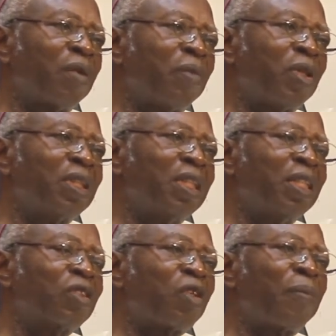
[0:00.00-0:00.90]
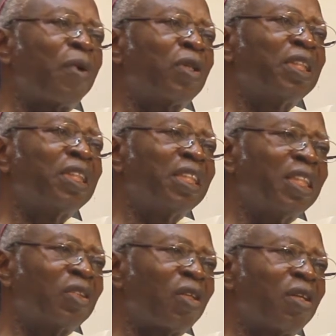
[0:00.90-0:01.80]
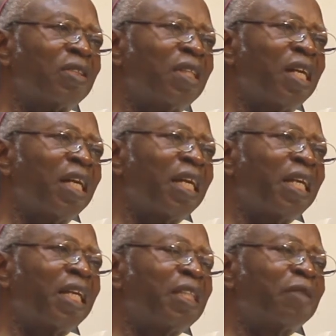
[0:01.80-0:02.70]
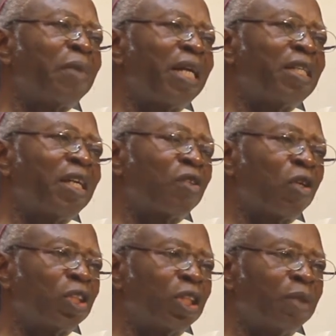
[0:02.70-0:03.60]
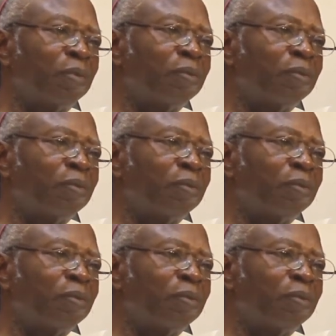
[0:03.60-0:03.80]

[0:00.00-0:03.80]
but she is supporting Jesus in his mediatorship.